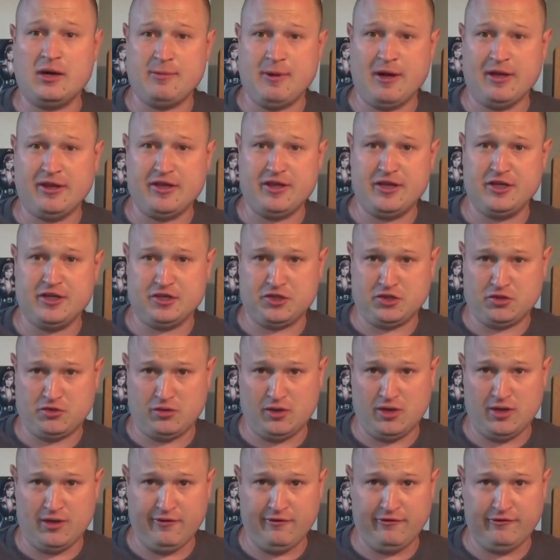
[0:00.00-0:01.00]
about the
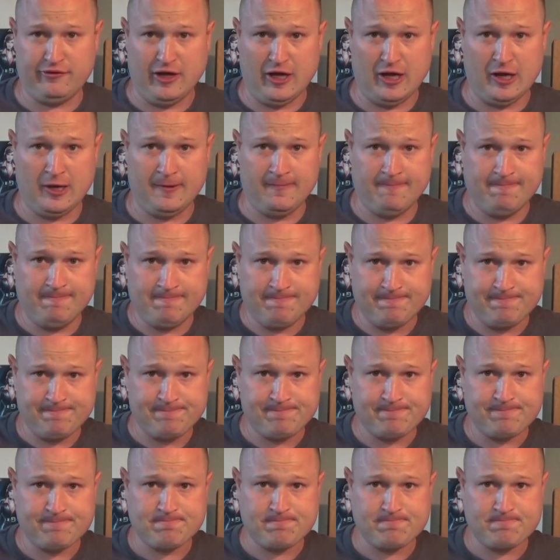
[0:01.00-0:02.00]
history of
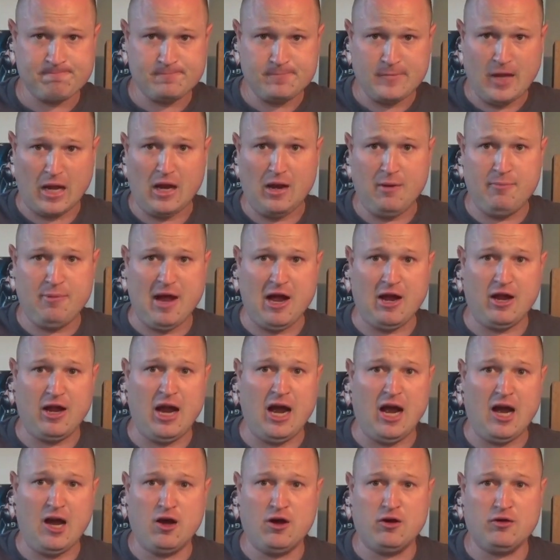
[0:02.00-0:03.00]
about
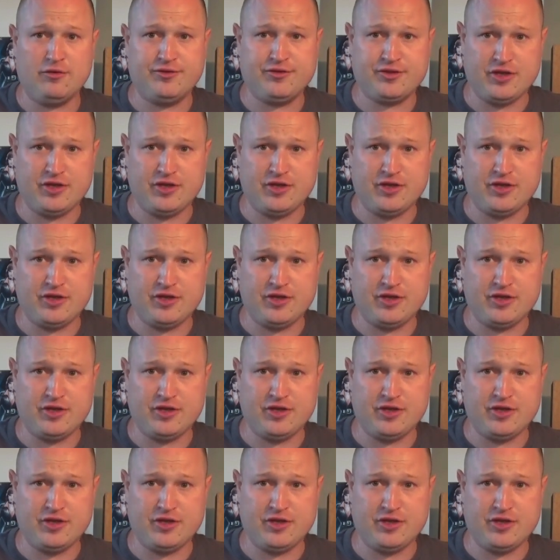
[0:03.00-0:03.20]
how